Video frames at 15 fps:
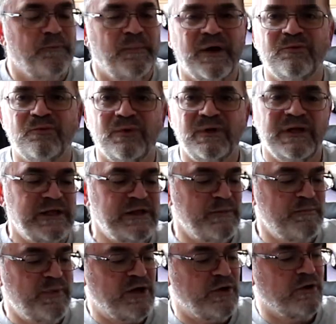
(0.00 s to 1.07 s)
But really
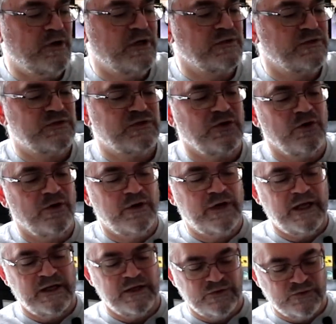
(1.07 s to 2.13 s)
the bigger concern
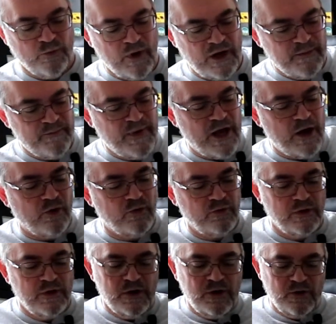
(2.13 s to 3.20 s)
is, what about